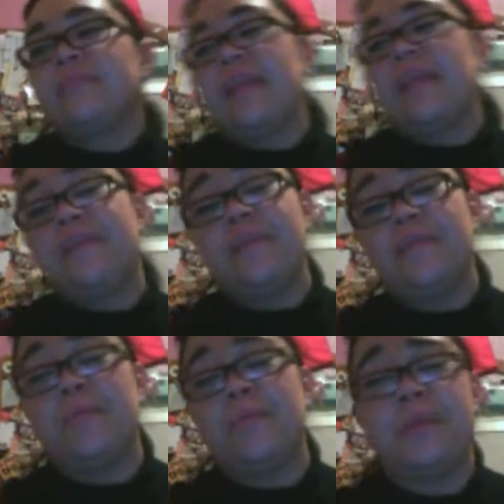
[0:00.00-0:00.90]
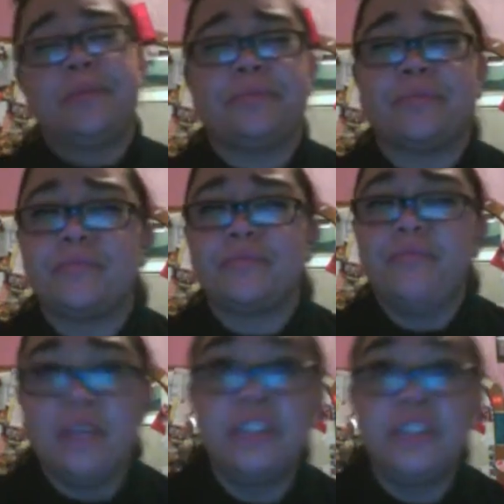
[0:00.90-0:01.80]
And then I remembered
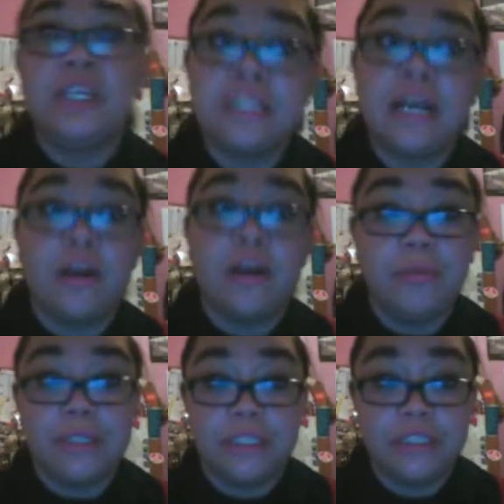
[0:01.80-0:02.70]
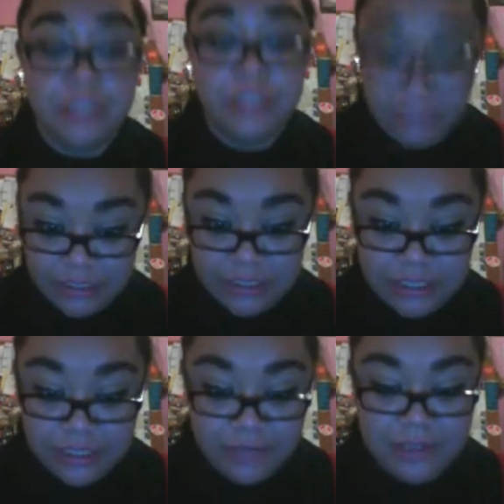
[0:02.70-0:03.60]
just how busy she is.
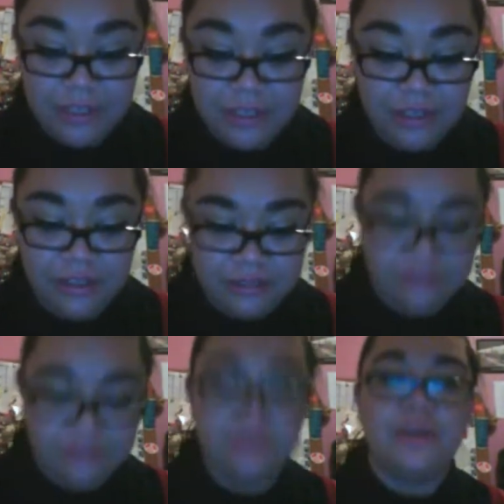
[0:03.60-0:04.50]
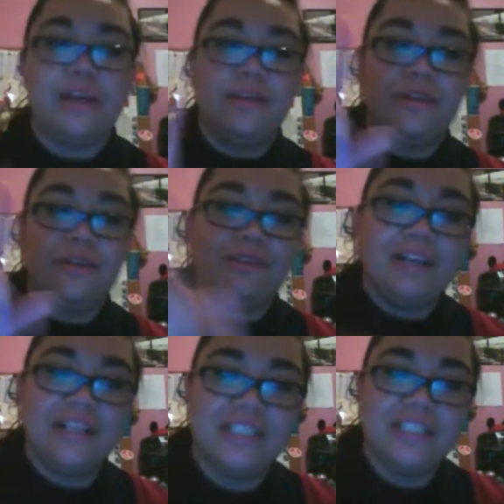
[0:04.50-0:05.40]
And I was like, oh, okay, Lord,
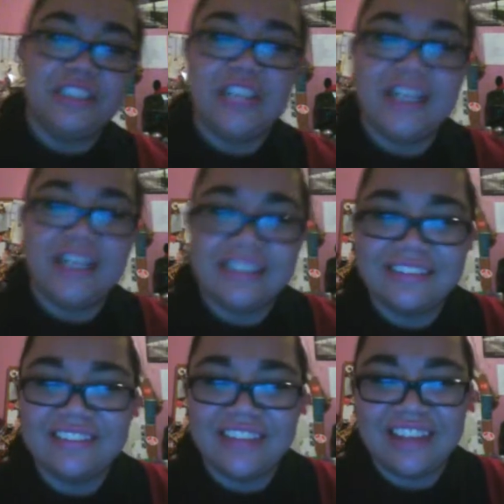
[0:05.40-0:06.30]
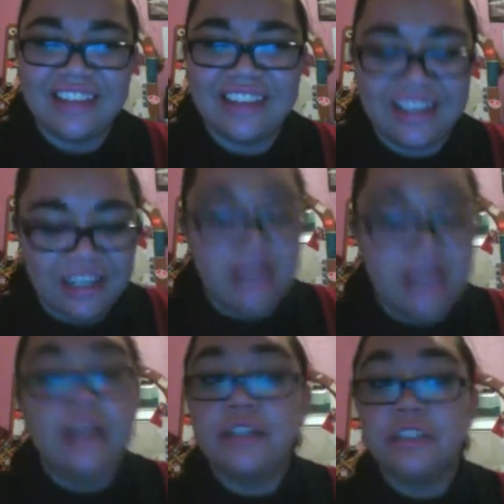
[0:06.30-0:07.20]
reality check. Right there.
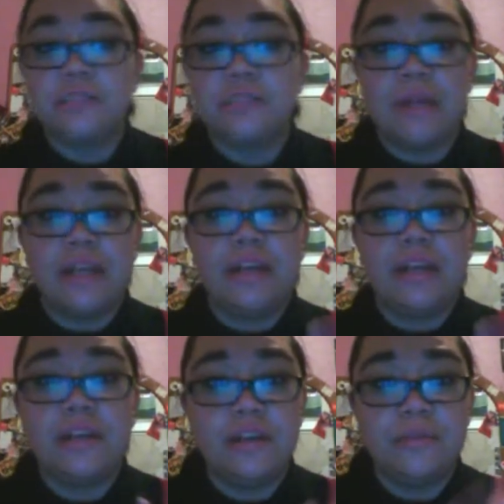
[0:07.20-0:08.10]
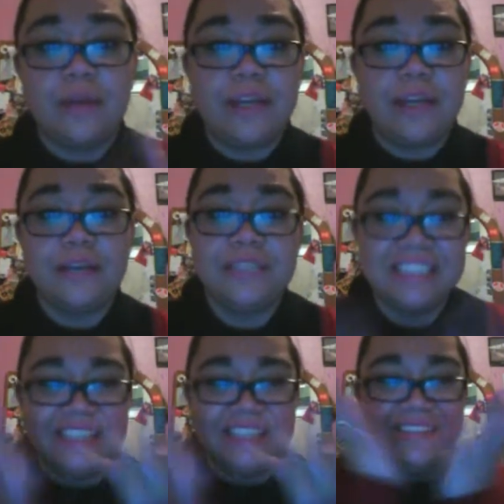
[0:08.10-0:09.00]
Because she's planning her wedding, which is
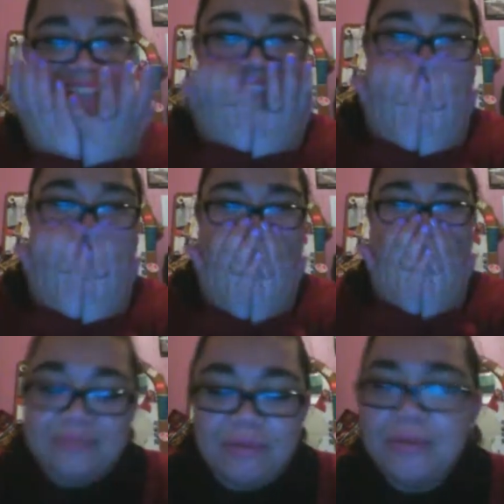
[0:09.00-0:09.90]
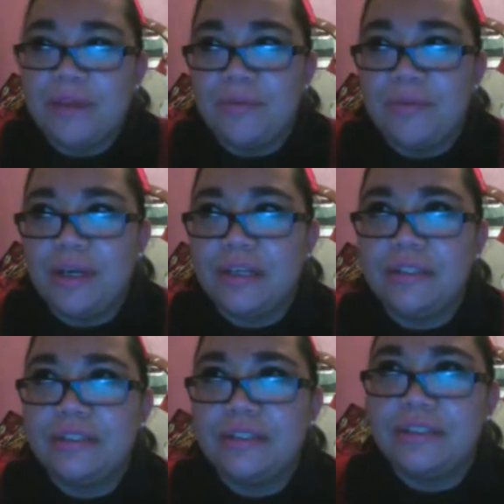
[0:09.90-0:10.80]
in a week. What am I going to wear?
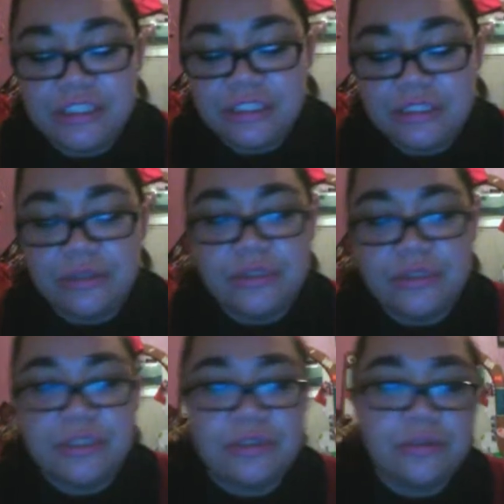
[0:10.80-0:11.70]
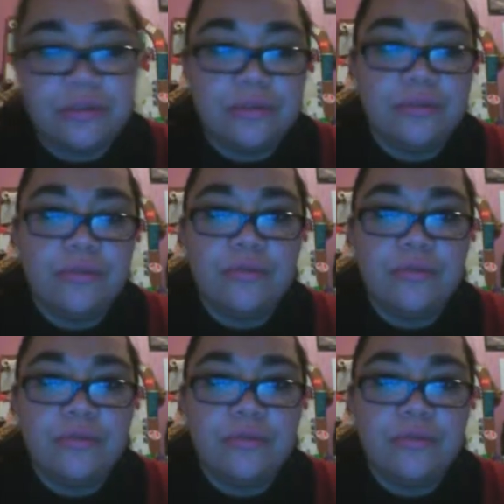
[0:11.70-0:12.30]
She's also